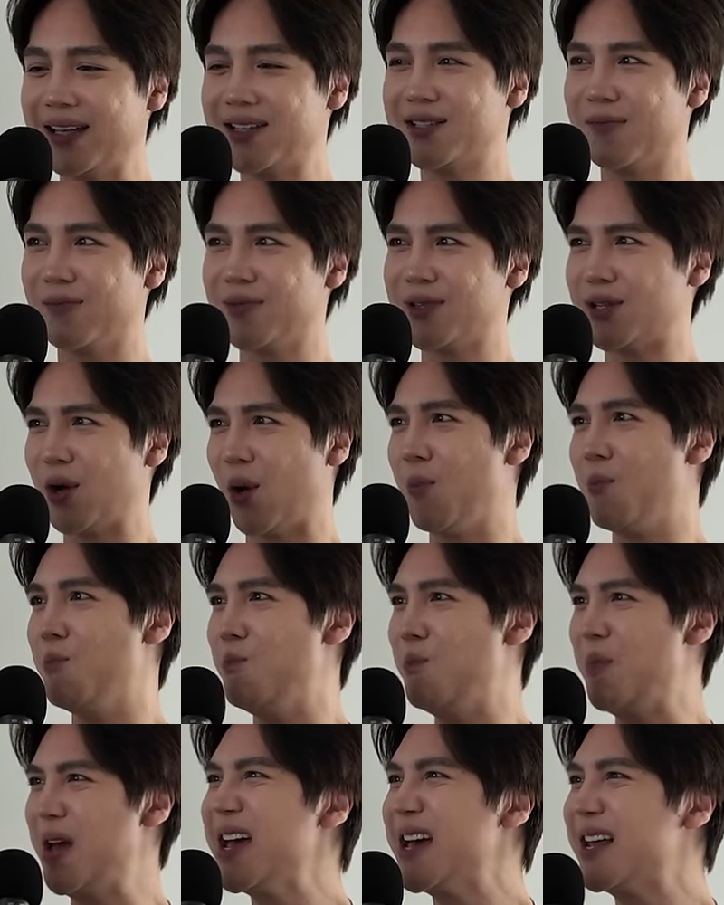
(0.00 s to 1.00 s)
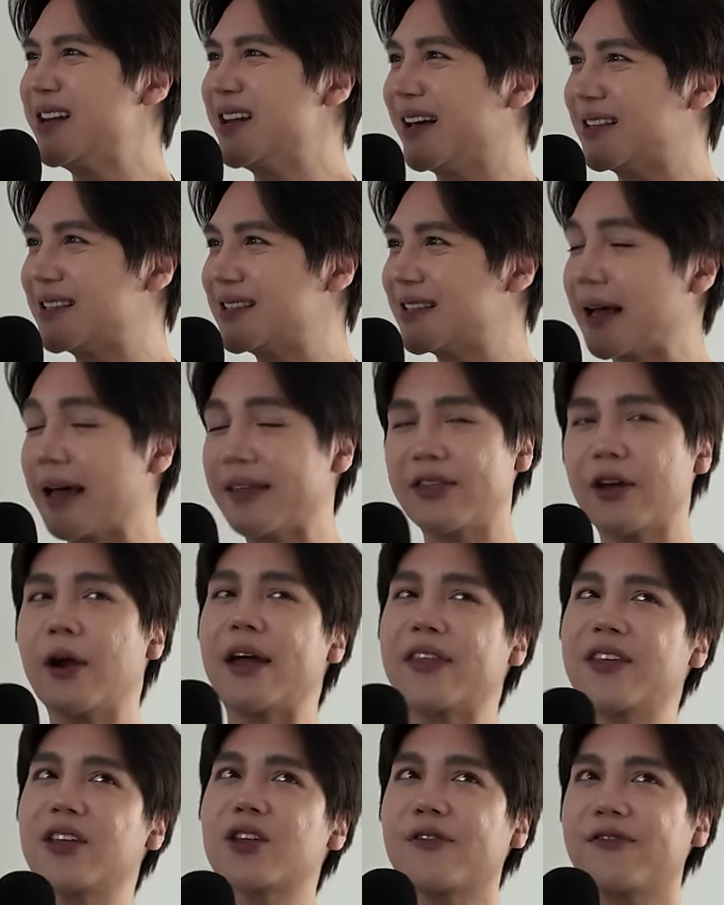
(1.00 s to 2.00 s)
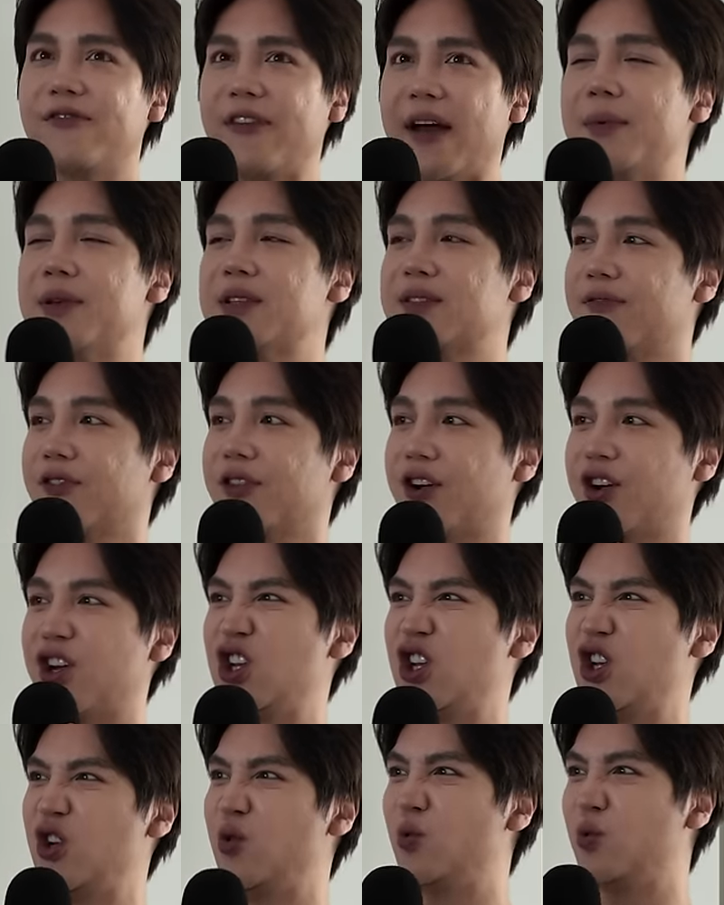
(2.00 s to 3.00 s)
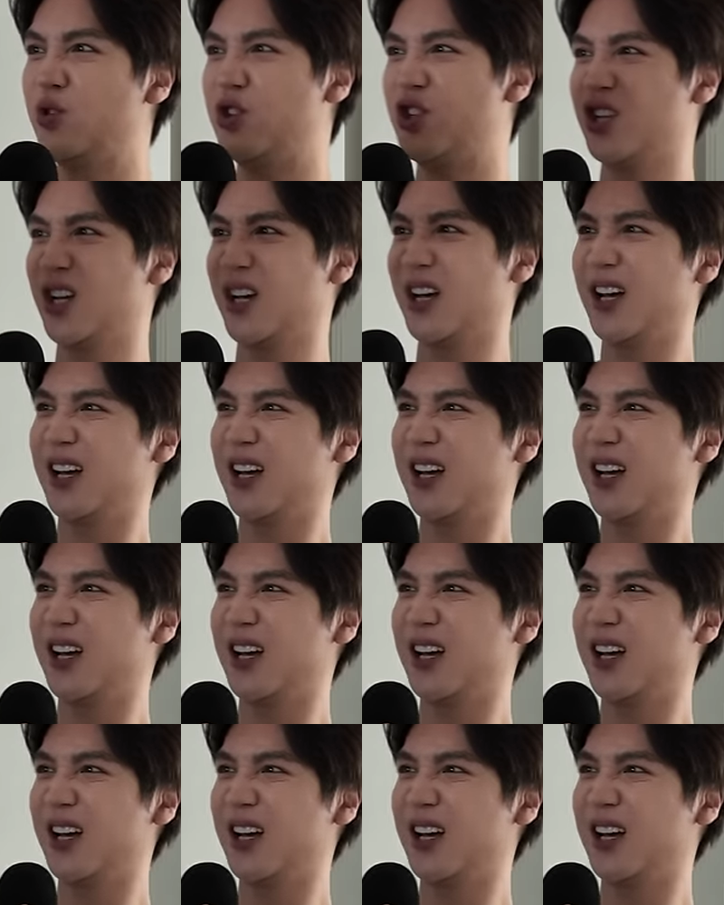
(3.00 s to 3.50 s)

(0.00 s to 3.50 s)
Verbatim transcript: it's so mid. It's they're I think they're famous for their huge,